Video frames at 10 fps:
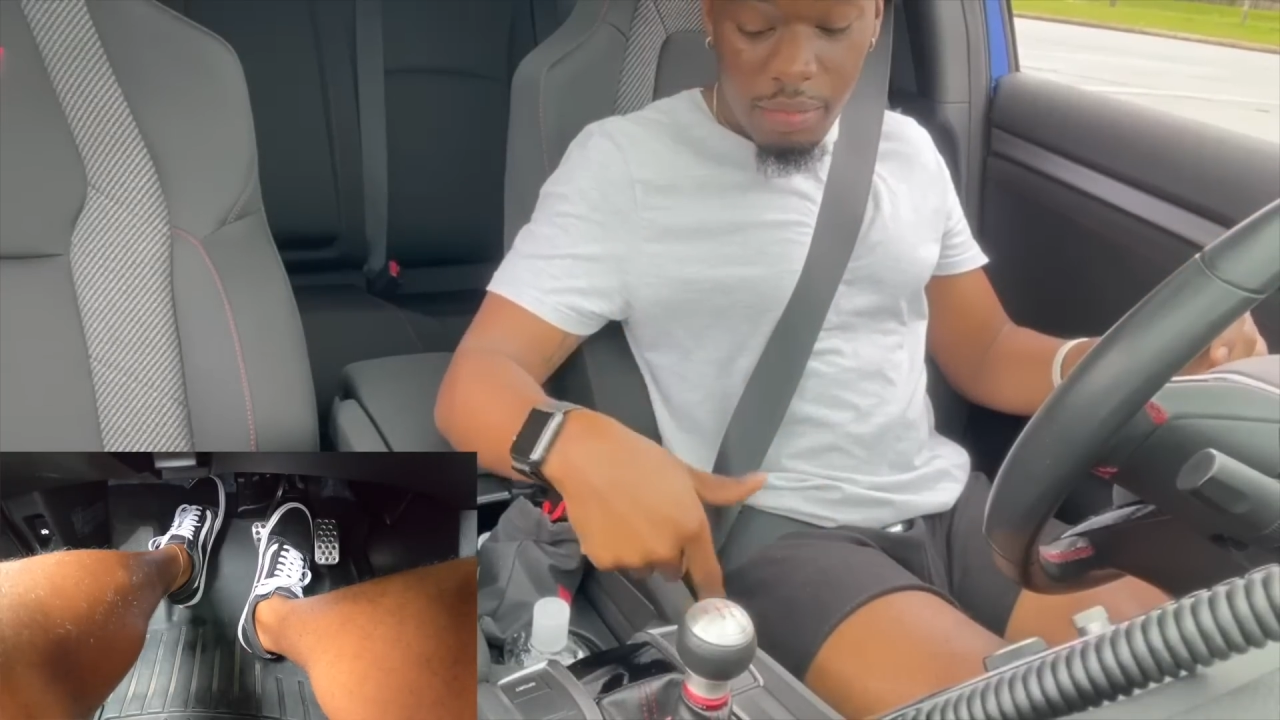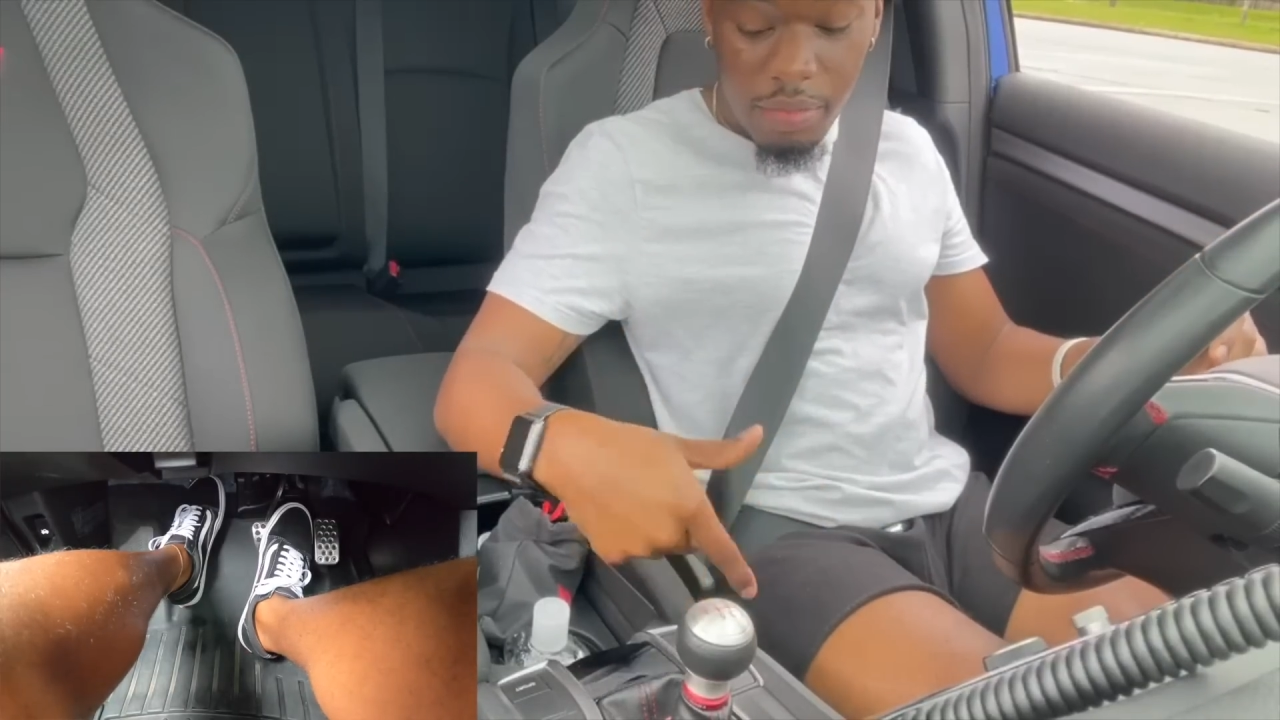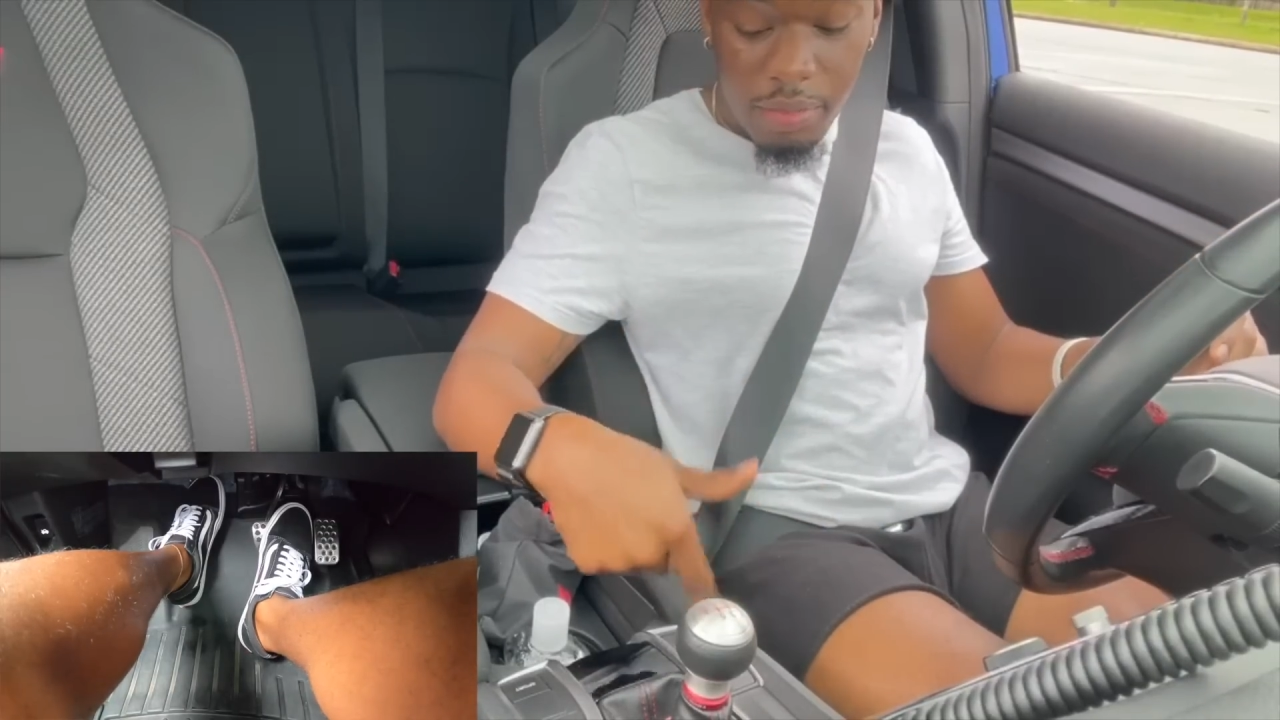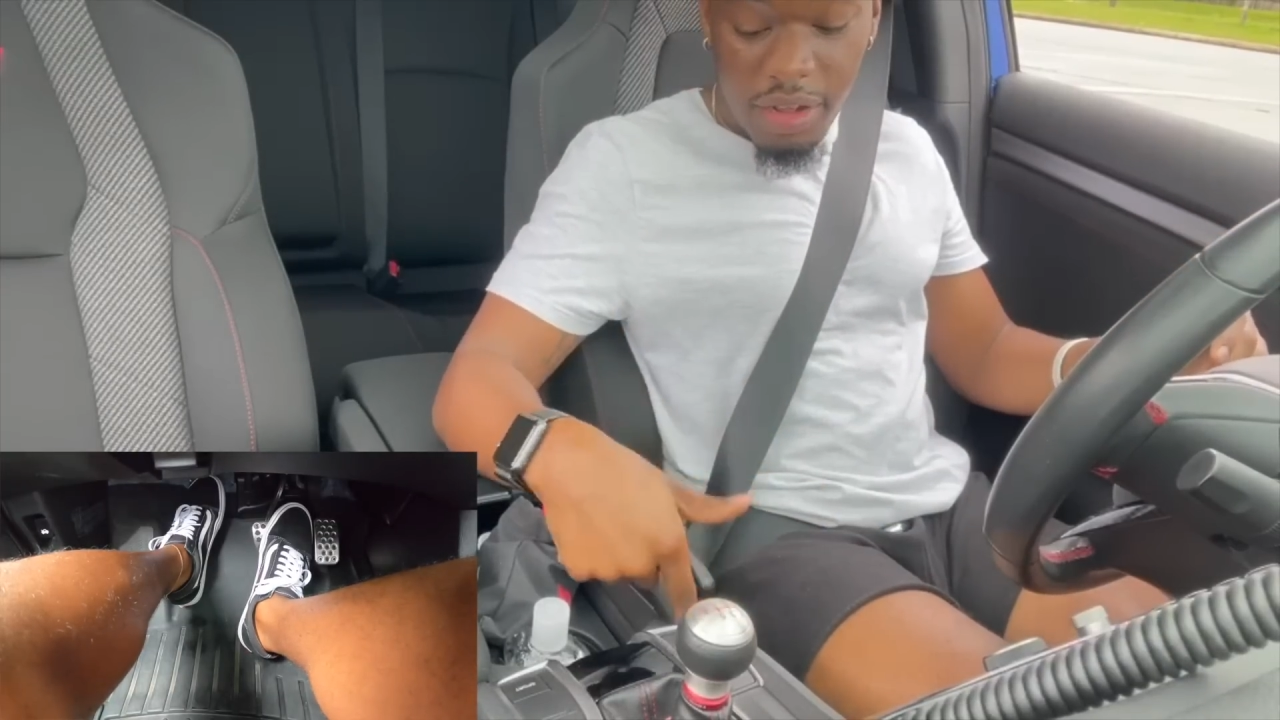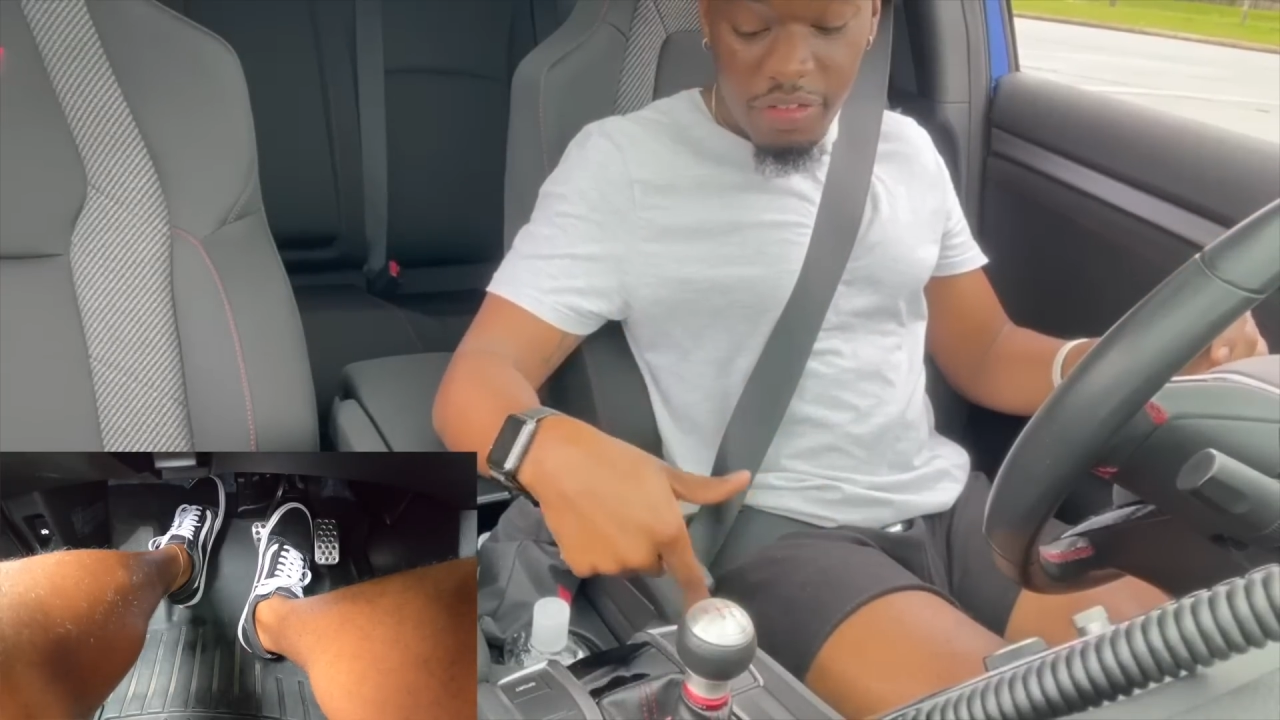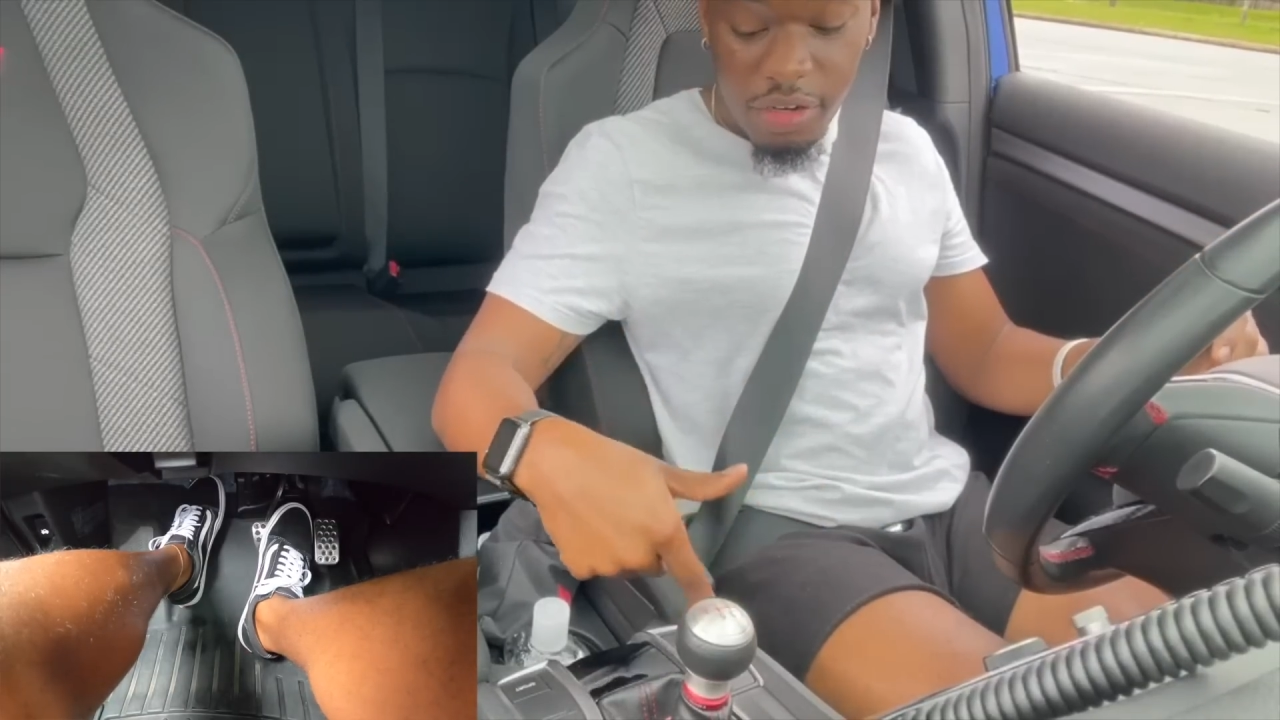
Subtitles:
put my foot